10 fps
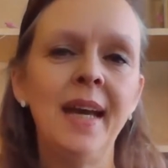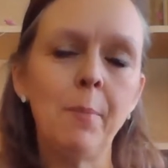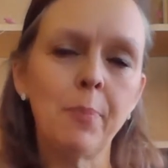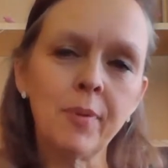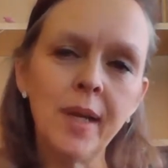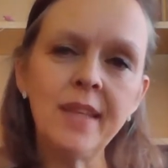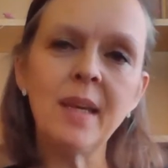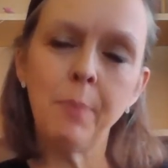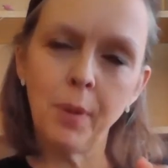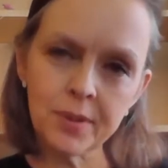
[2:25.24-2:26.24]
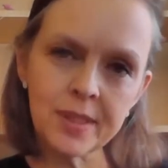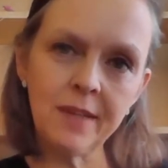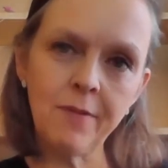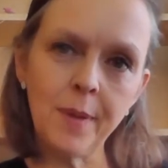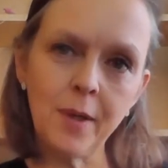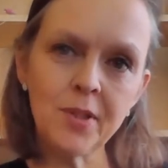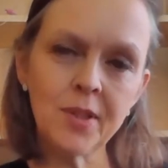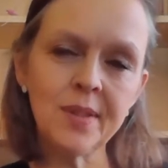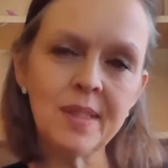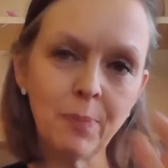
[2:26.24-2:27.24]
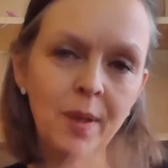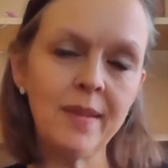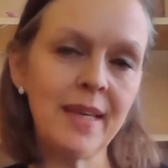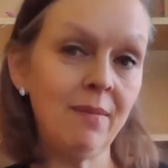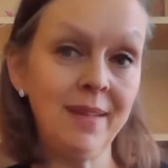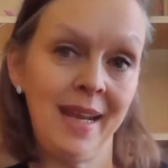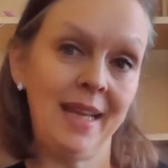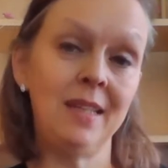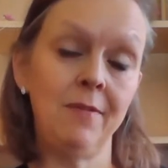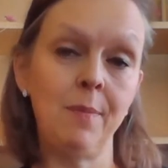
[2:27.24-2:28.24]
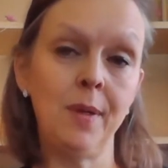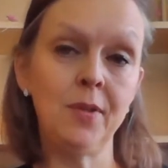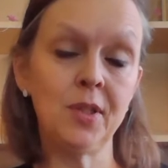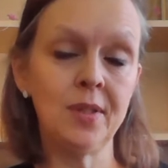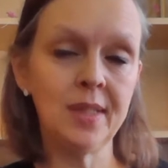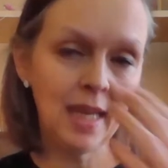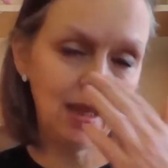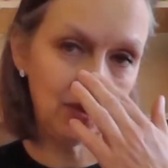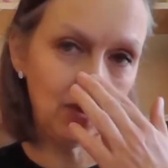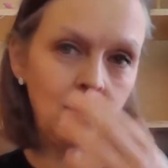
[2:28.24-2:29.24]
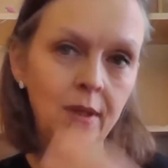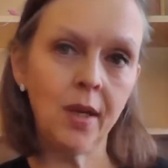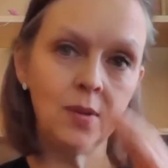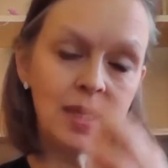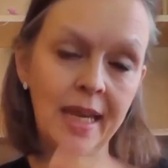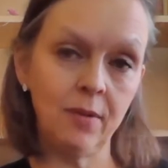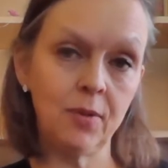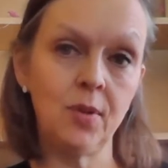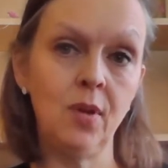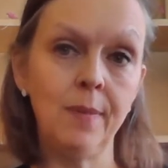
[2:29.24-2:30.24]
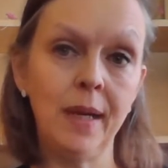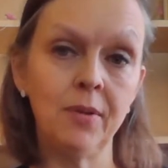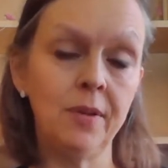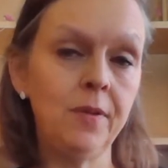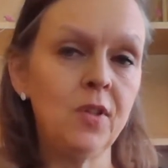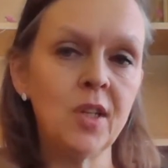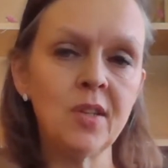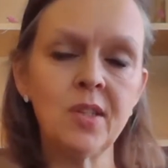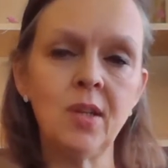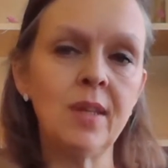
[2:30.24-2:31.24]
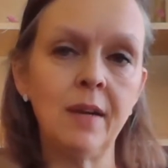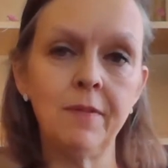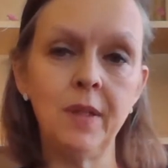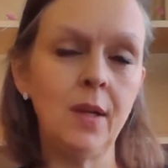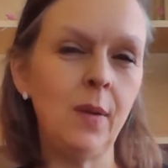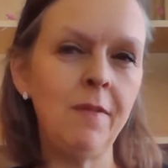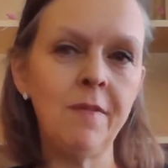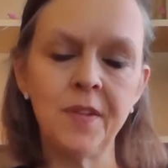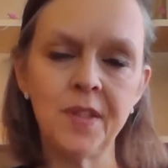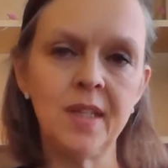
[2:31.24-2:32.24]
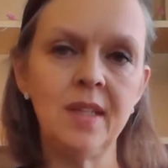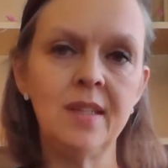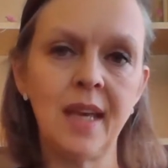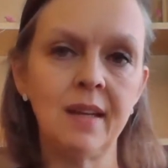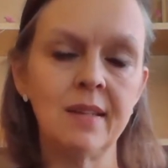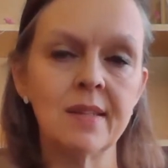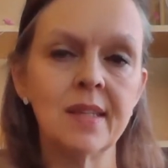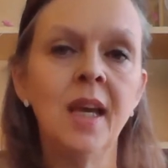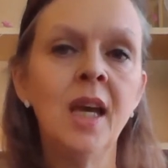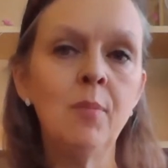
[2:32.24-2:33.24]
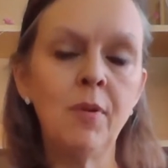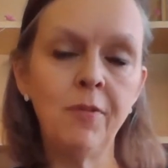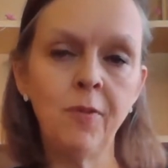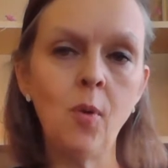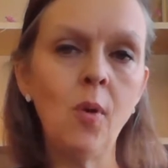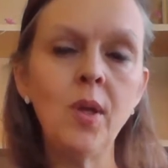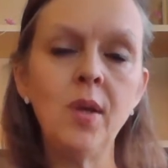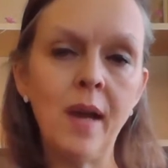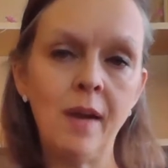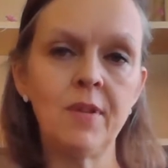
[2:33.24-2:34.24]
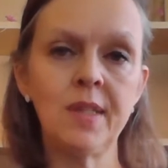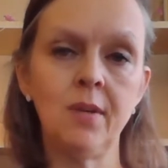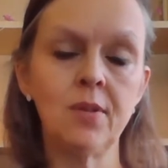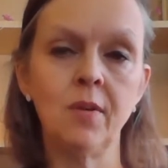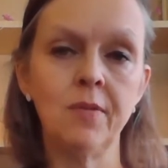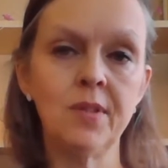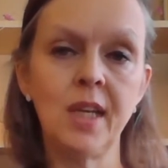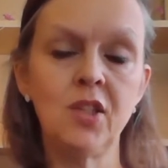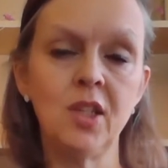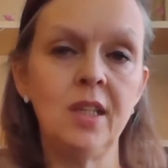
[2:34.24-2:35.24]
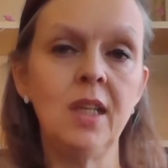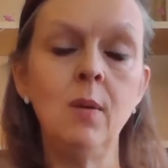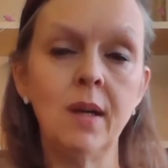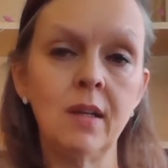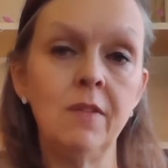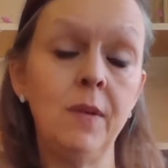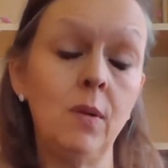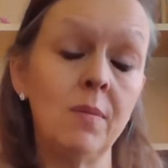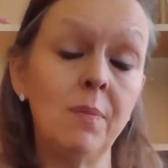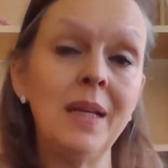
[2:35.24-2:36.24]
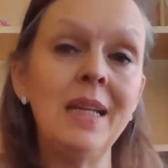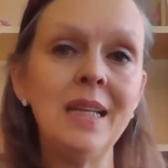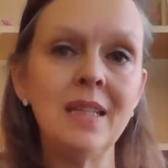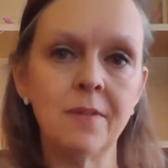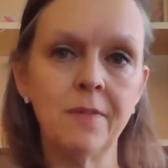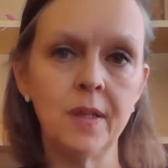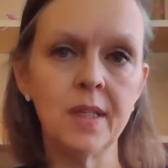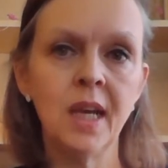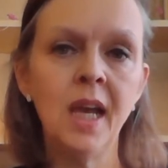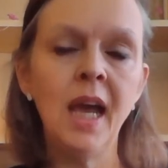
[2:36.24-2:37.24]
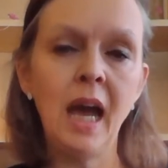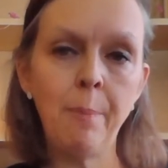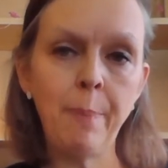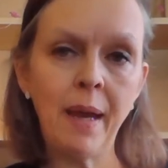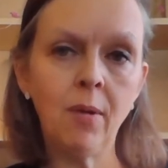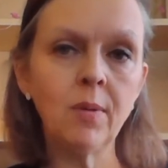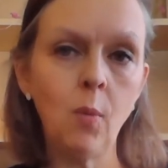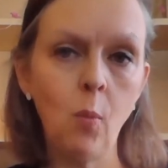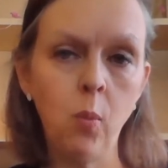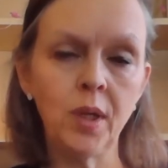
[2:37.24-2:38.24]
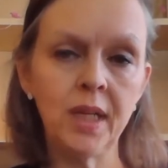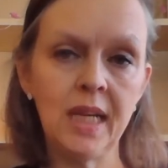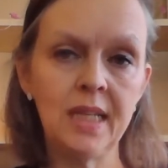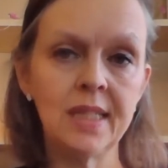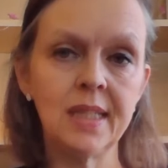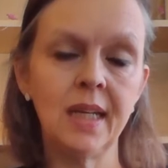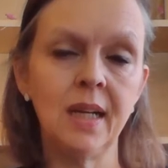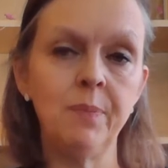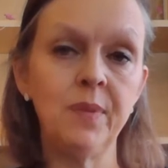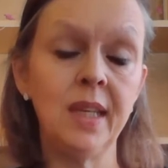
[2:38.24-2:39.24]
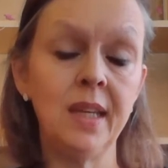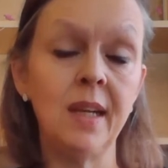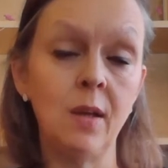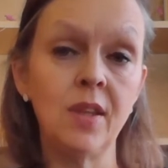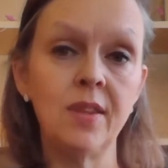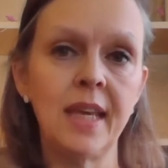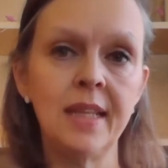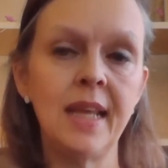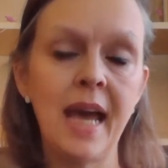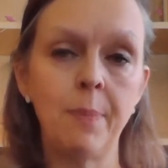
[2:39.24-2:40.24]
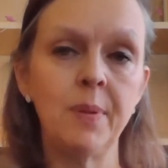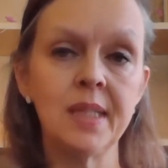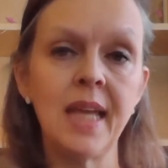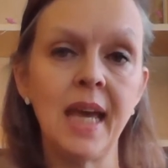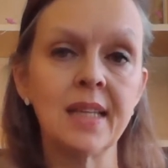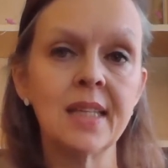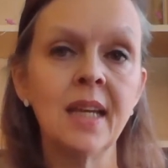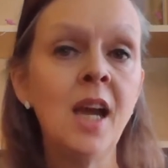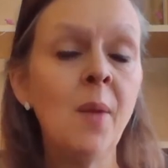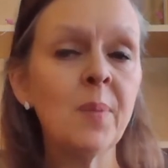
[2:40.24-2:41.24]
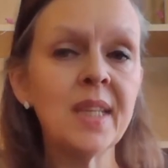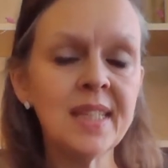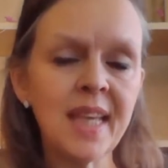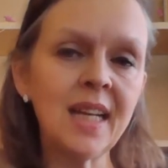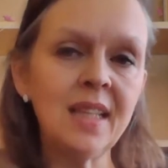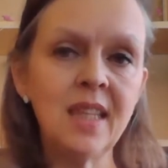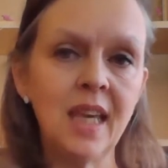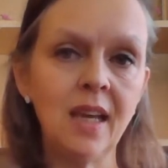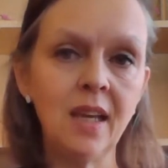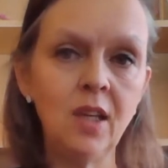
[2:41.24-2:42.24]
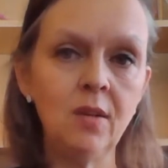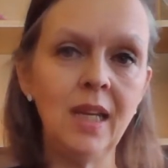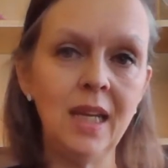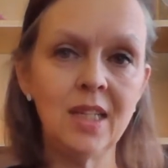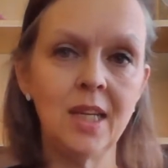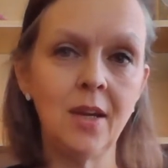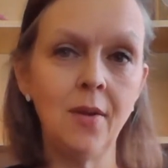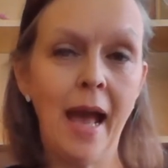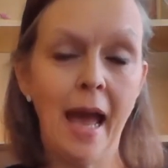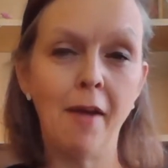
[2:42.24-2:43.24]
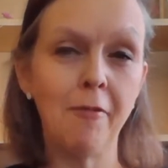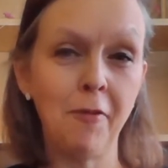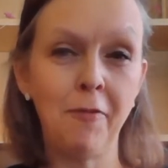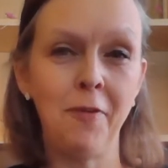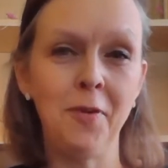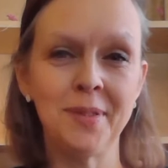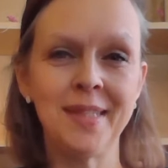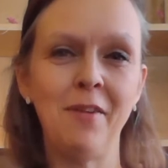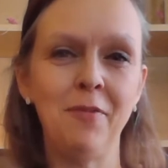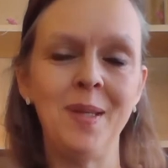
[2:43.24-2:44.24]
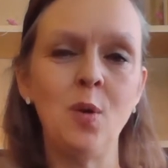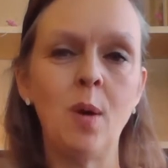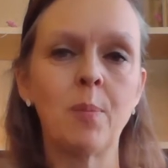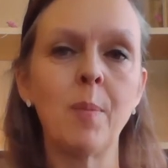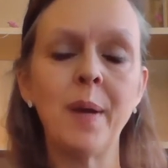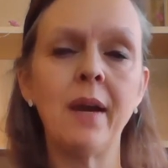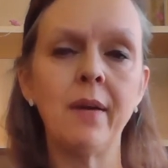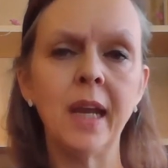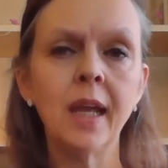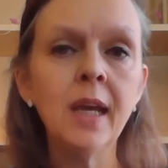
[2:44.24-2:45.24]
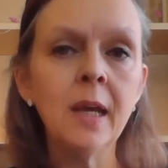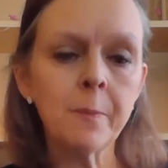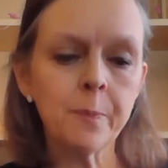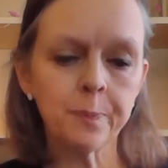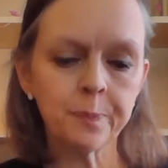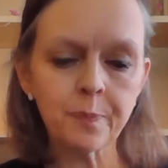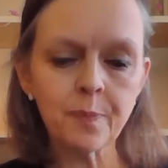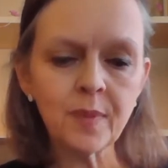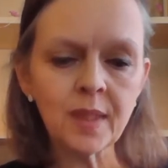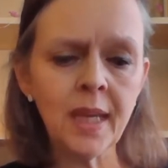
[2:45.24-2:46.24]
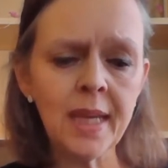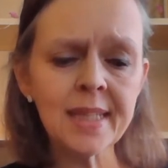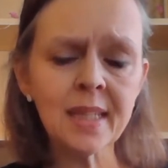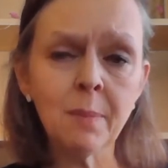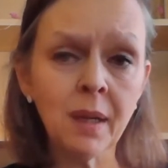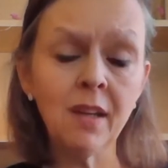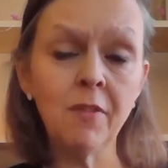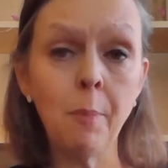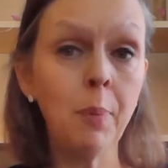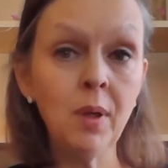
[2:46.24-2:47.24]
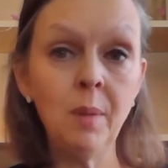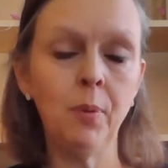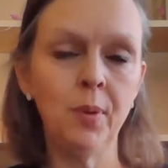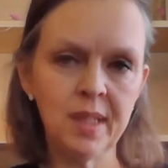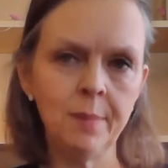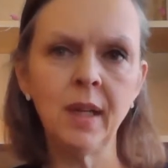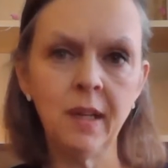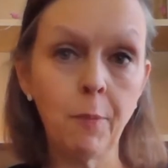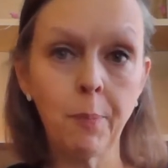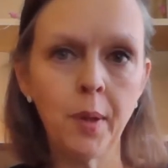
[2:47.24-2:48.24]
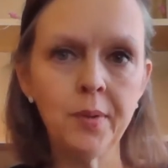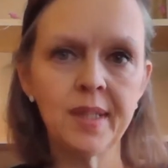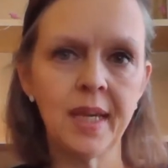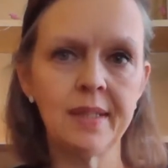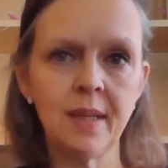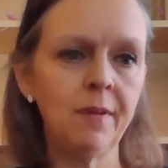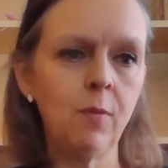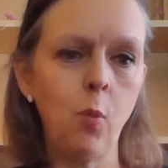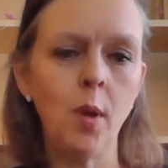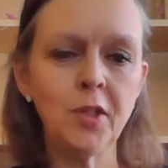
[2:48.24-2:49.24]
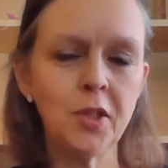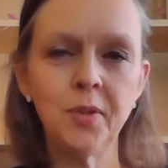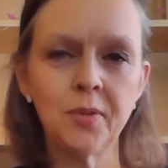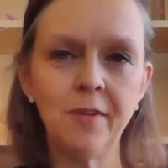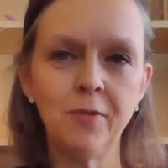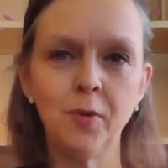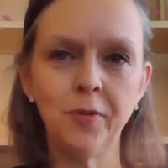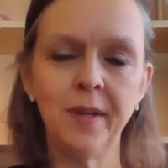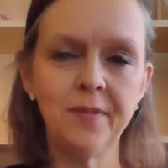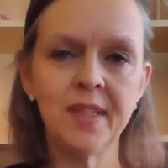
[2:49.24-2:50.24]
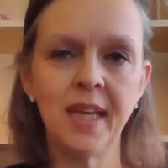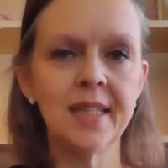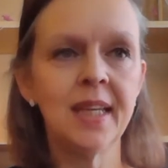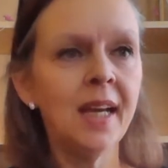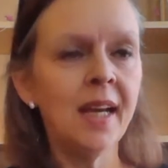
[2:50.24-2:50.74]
Breathe in positive emotions, breathe out negative emotions, in through your nose, out through your mouth. If you just do that, even for 30 seconds before you have a sales conversation, you are going to feel completely different about what it is, that then happens next. But the second thing you need to have for yourself when you are preparing is some kind of a bullet point, some kind of a process, some of 1, 2, 3, 4, 5, 6.